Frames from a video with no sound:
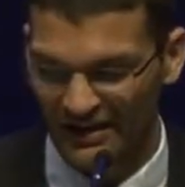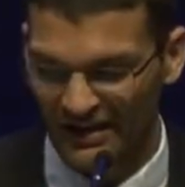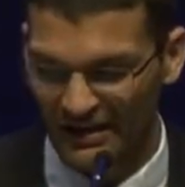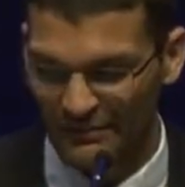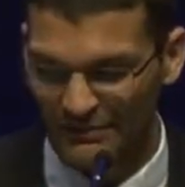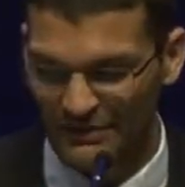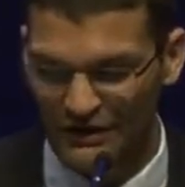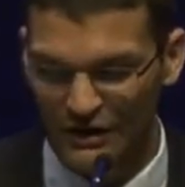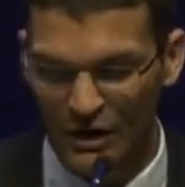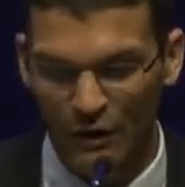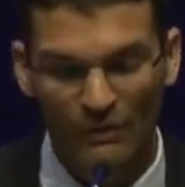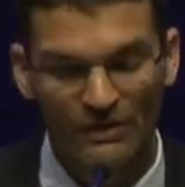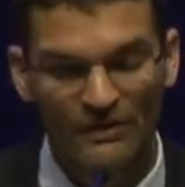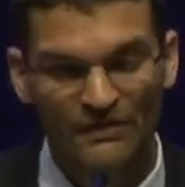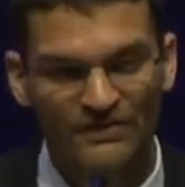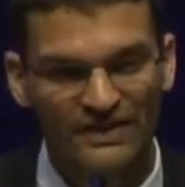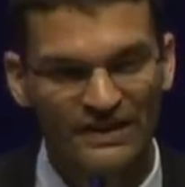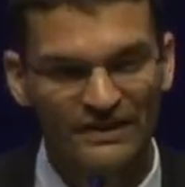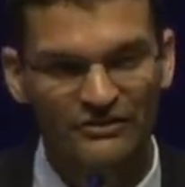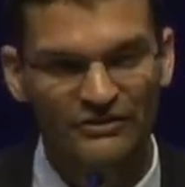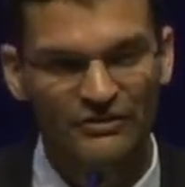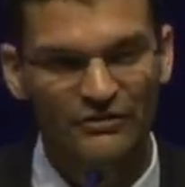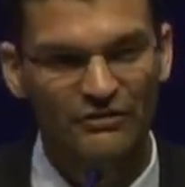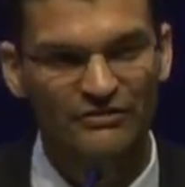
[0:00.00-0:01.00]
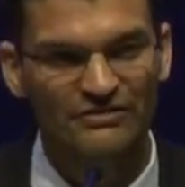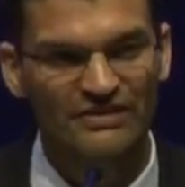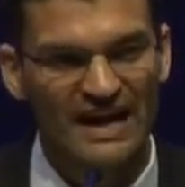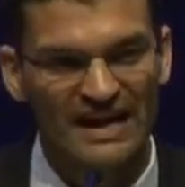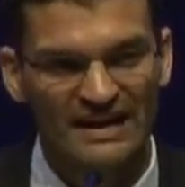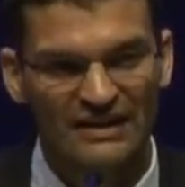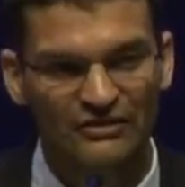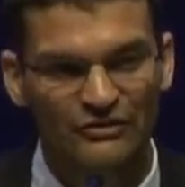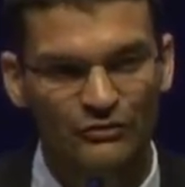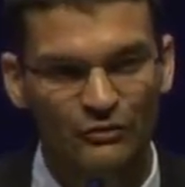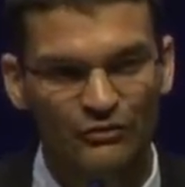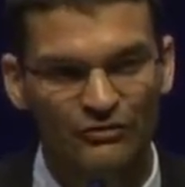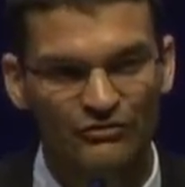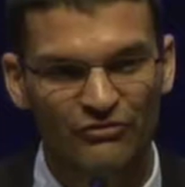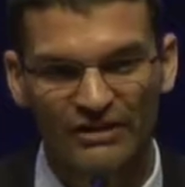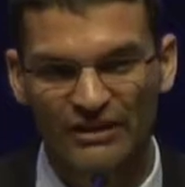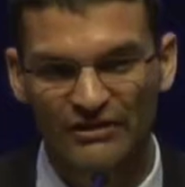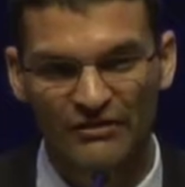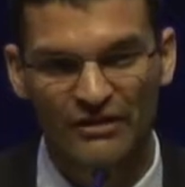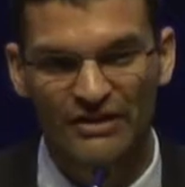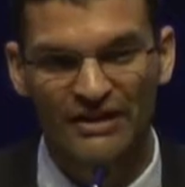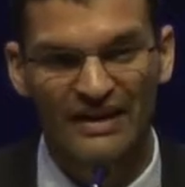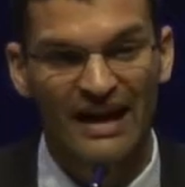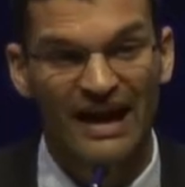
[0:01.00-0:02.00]
I mean, no one thinks there are dinosaurs running
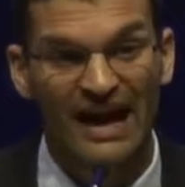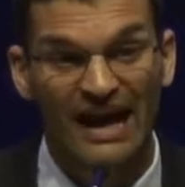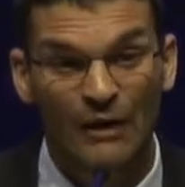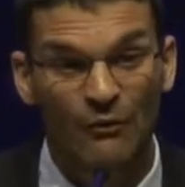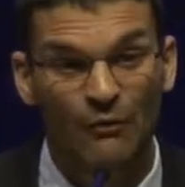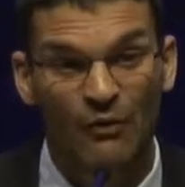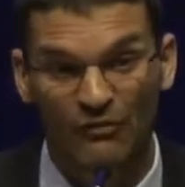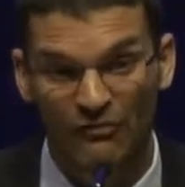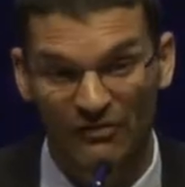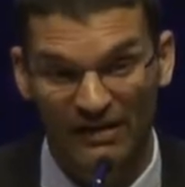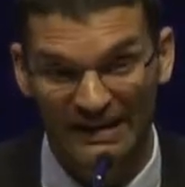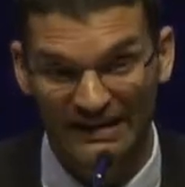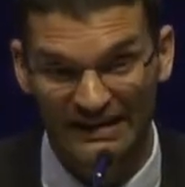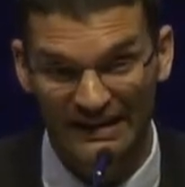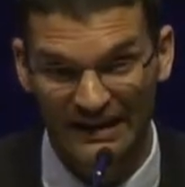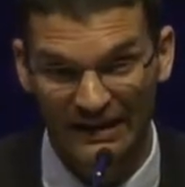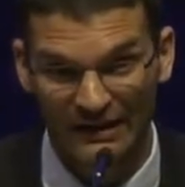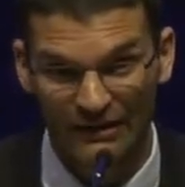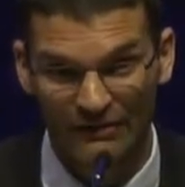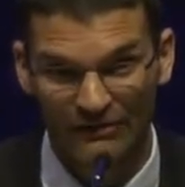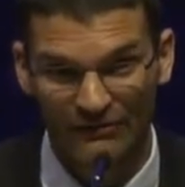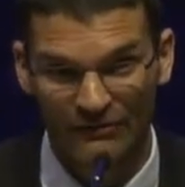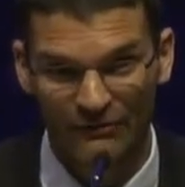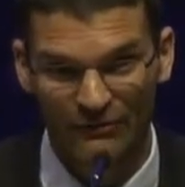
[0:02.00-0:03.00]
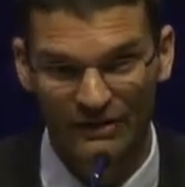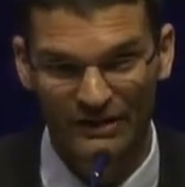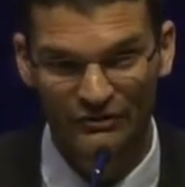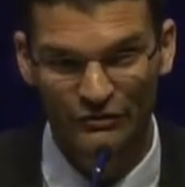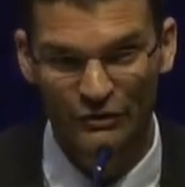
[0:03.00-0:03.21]
around in Iowa right now, right?